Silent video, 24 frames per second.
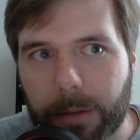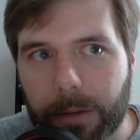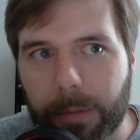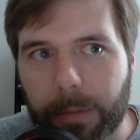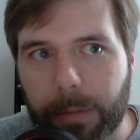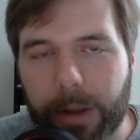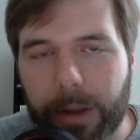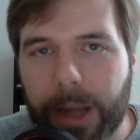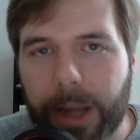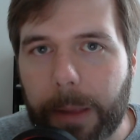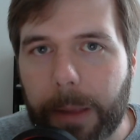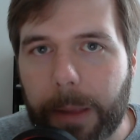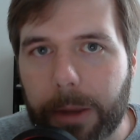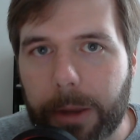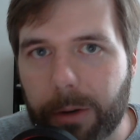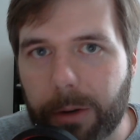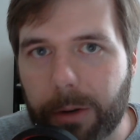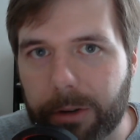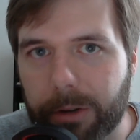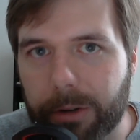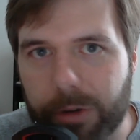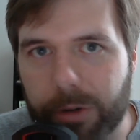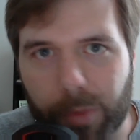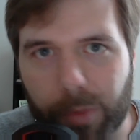Play a game that you
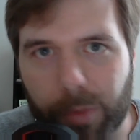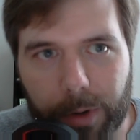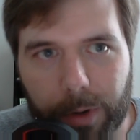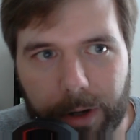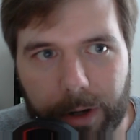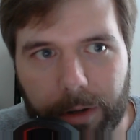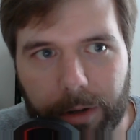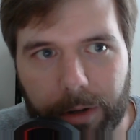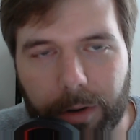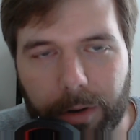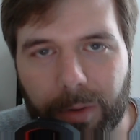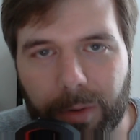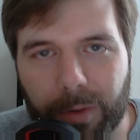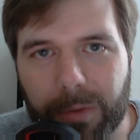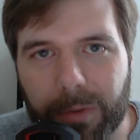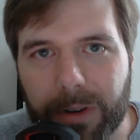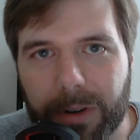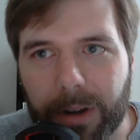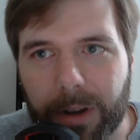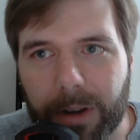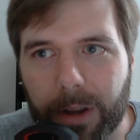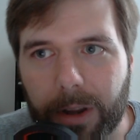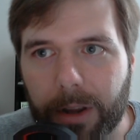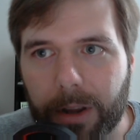enjoy. Don't
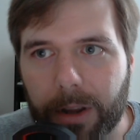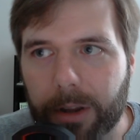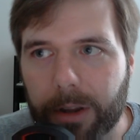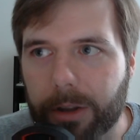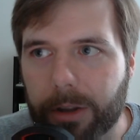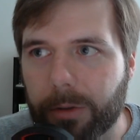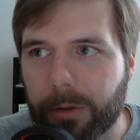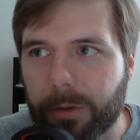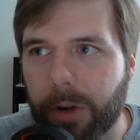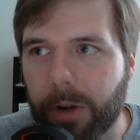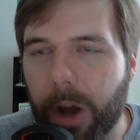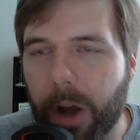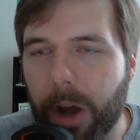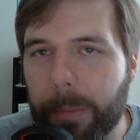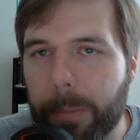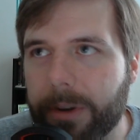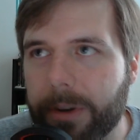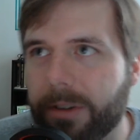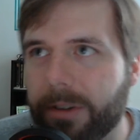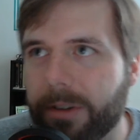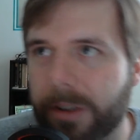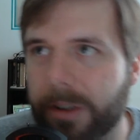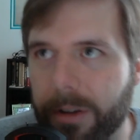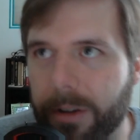hop
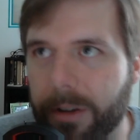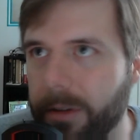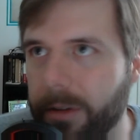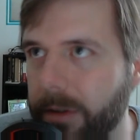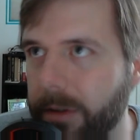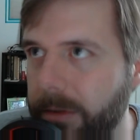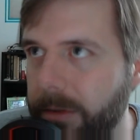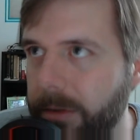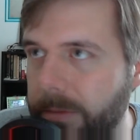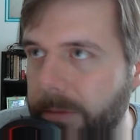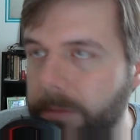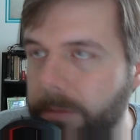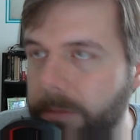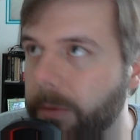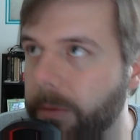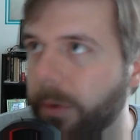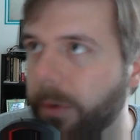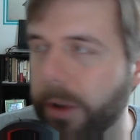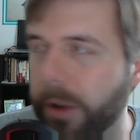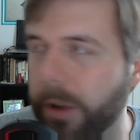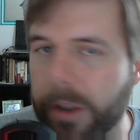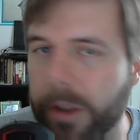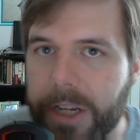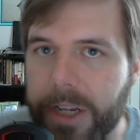into
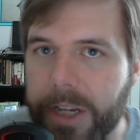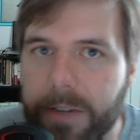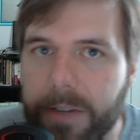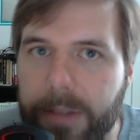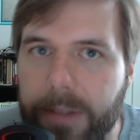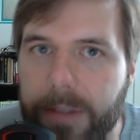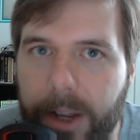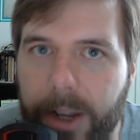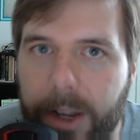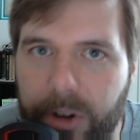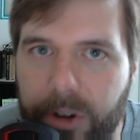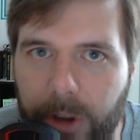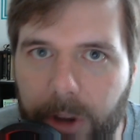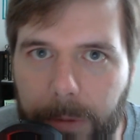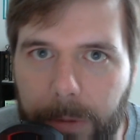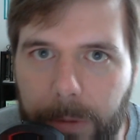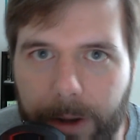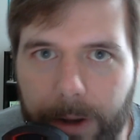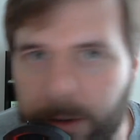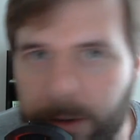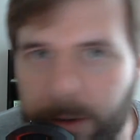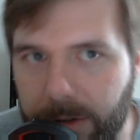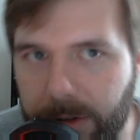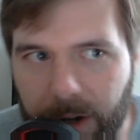League of Legends
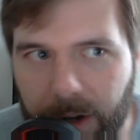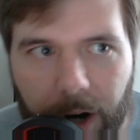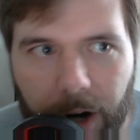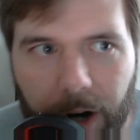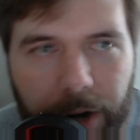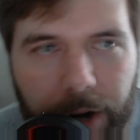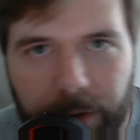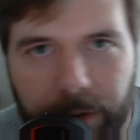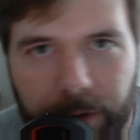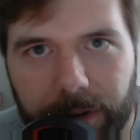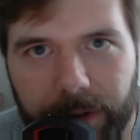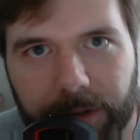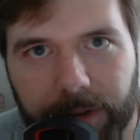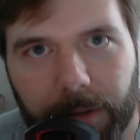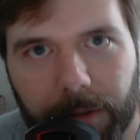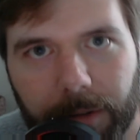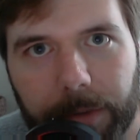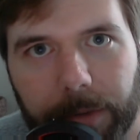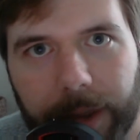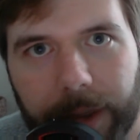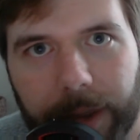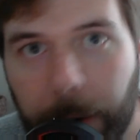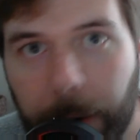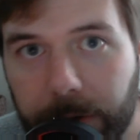because there's
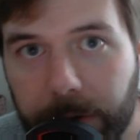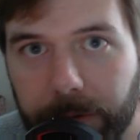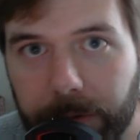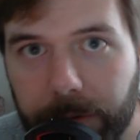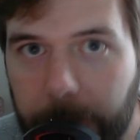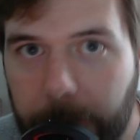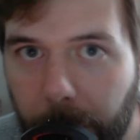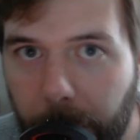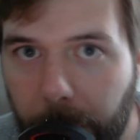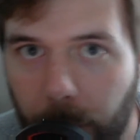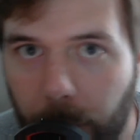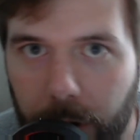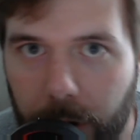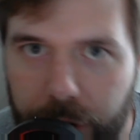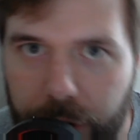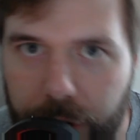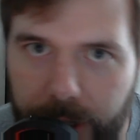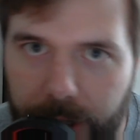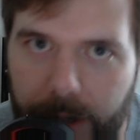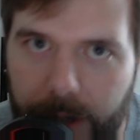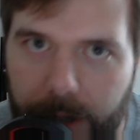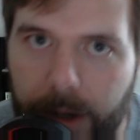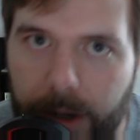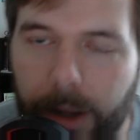100,000 people
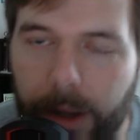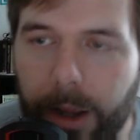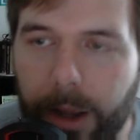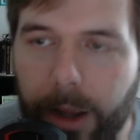watching it.